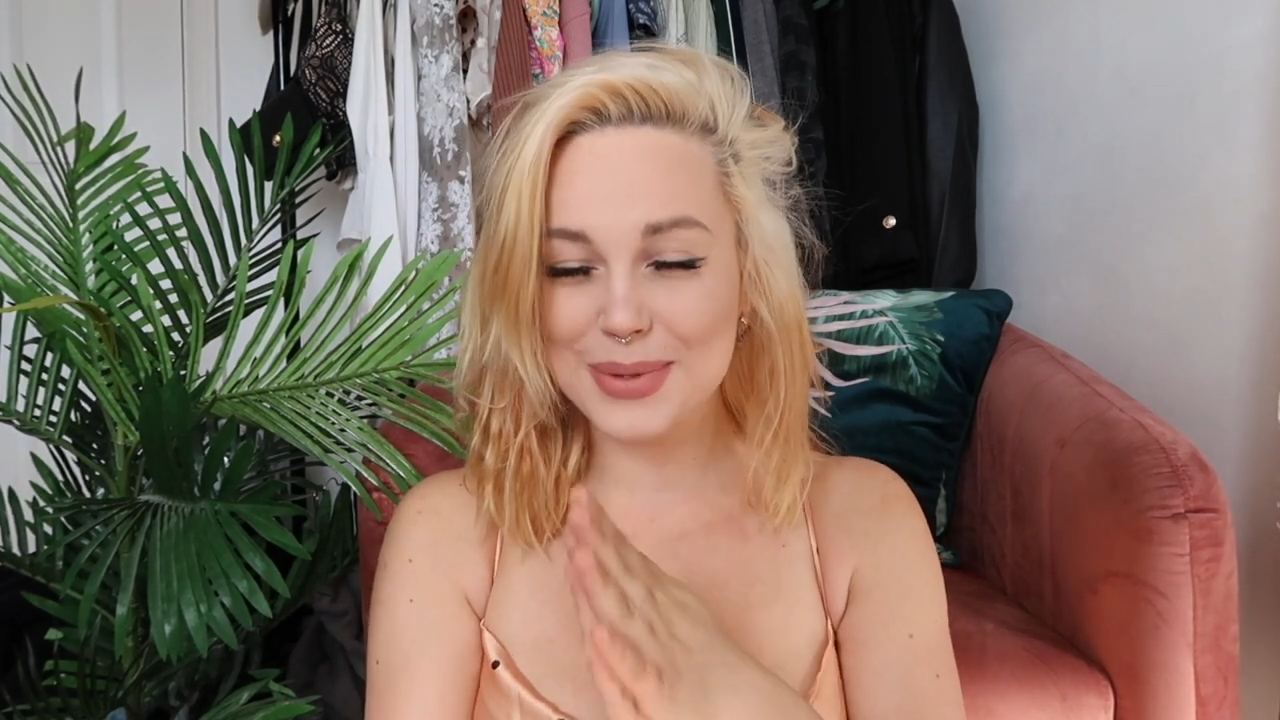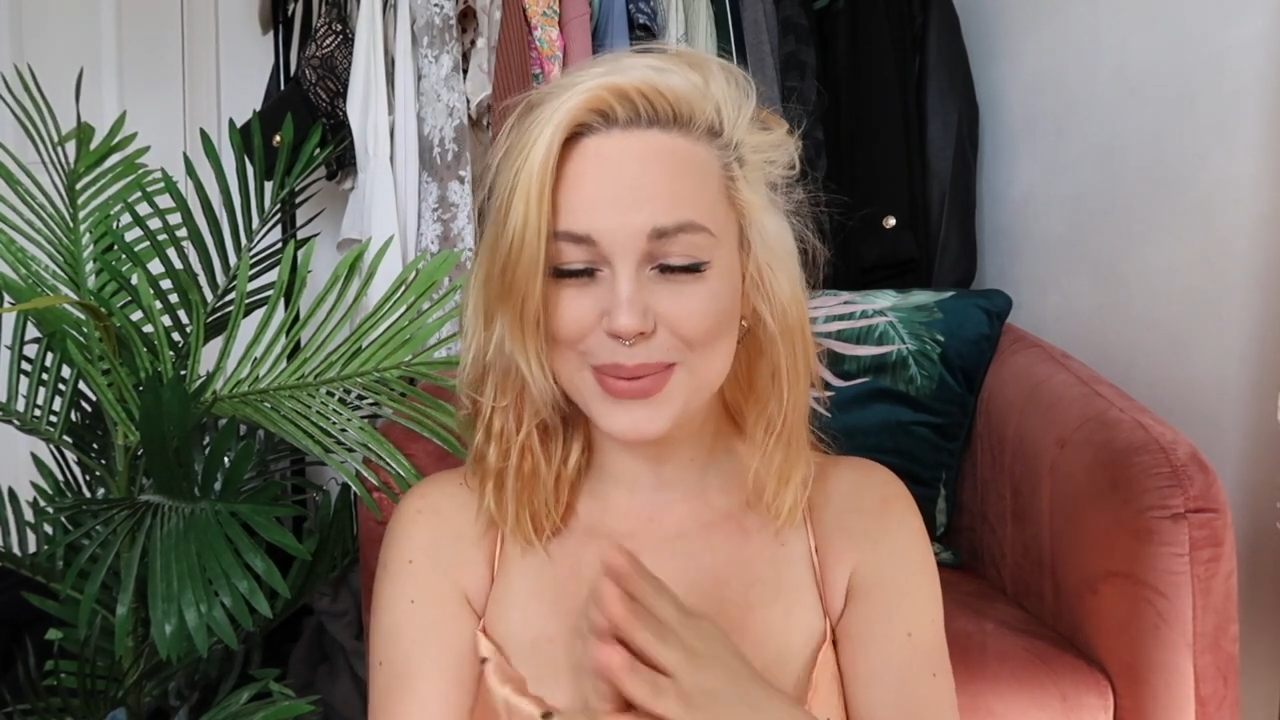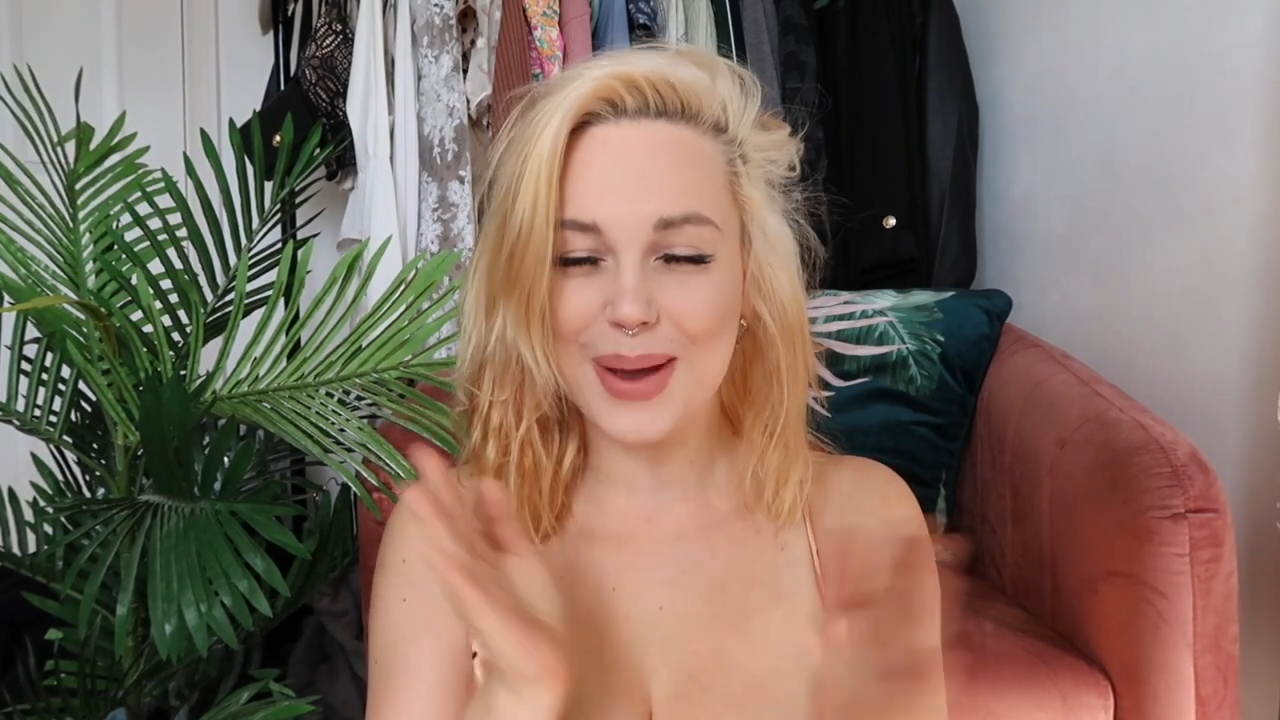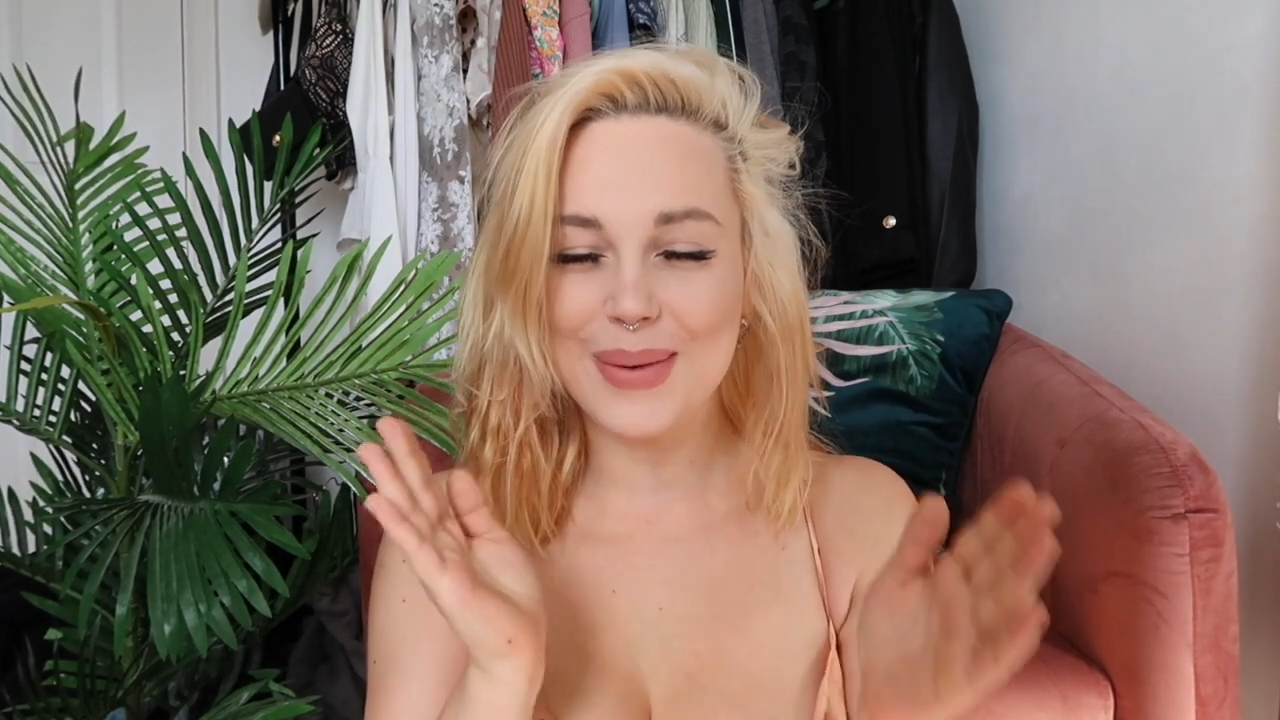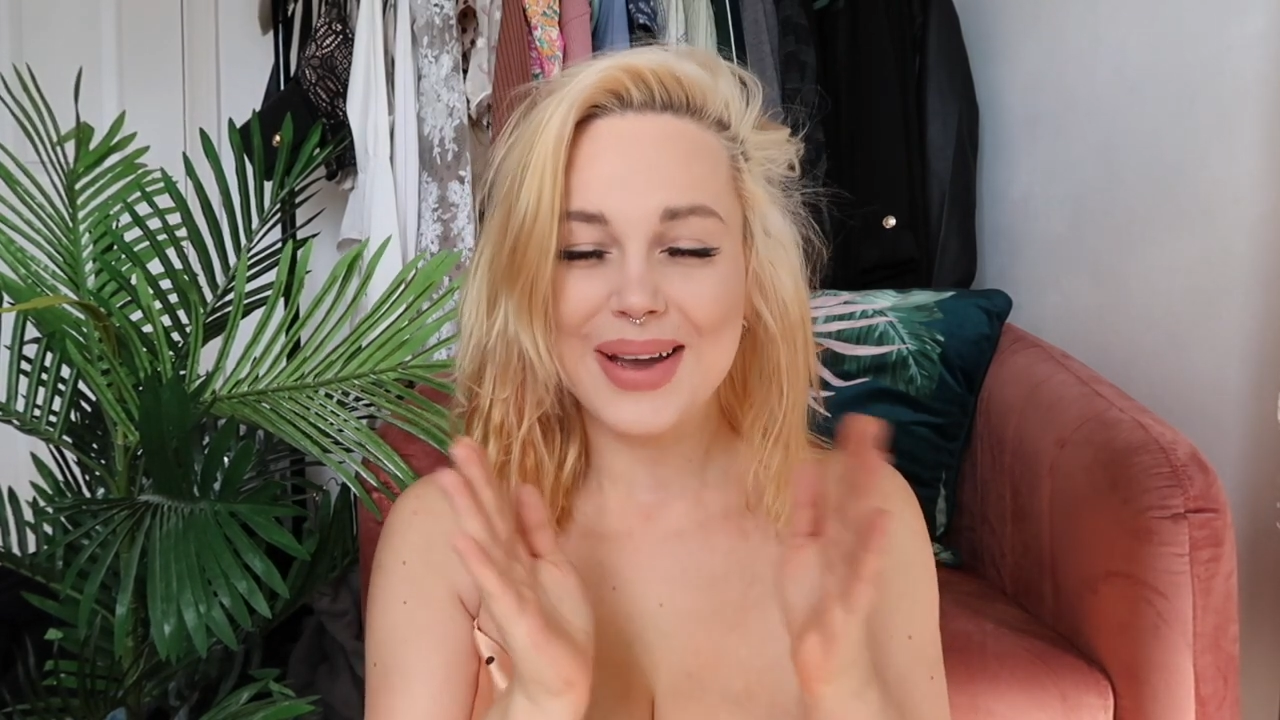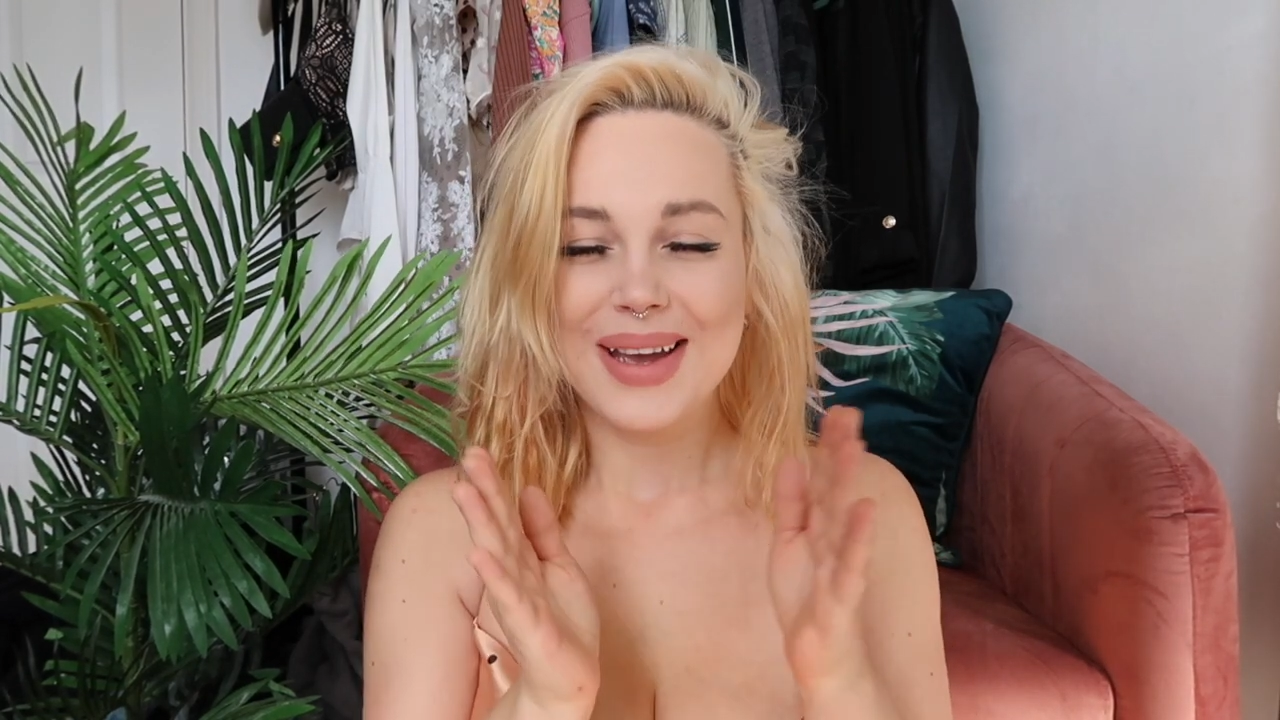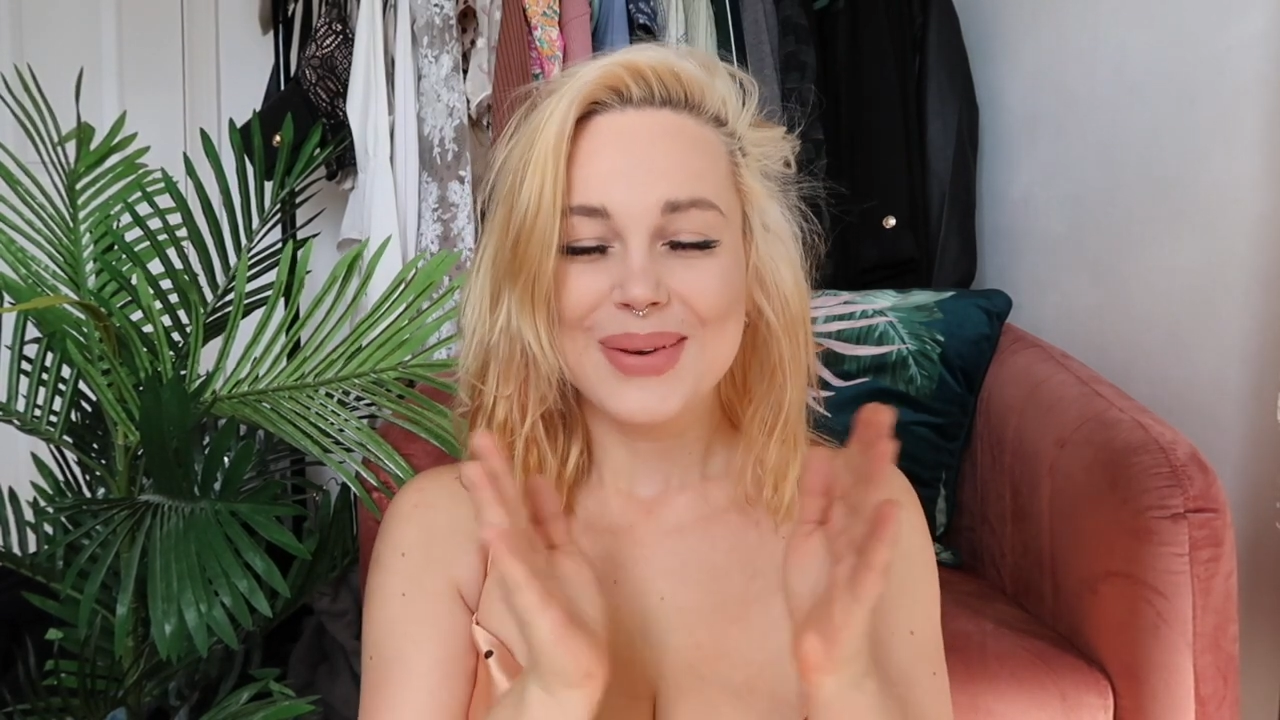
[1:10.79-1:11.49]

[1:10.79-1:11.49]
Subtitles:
as well.